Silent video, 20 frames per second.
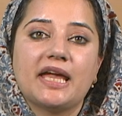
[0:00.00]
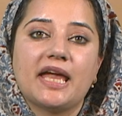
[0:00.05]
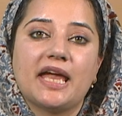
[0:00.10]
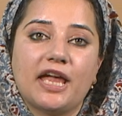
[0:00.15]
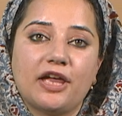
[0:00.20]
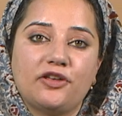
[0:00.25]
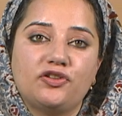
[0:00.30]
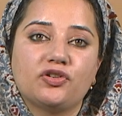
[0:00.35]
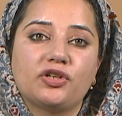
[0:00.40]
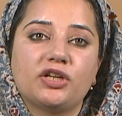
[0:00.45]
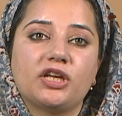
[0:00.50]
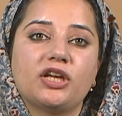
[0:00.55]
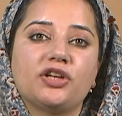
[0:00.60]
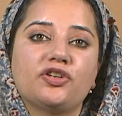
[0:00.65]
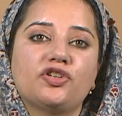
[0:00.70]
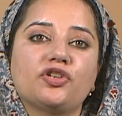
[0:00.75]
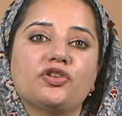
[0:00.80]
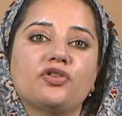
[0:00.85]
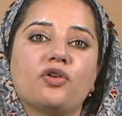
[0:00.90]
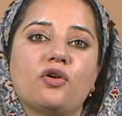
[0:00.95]

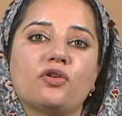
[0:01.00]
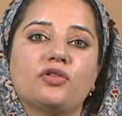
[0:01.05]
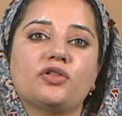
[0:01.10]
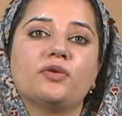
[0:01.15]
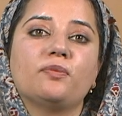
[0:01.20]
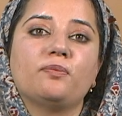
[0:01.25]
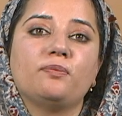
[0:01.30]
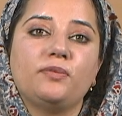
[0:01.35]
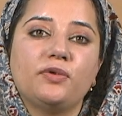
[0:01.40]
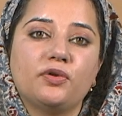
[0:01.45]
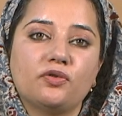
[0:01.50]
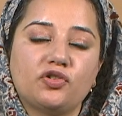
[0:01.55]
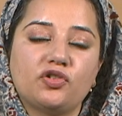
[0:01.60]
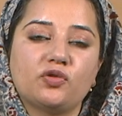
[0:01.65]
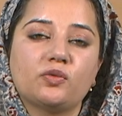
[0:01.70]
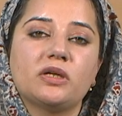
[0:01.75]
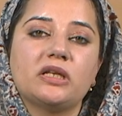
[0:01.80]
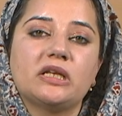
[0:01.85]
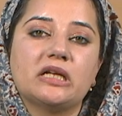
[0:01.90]
education on the mutual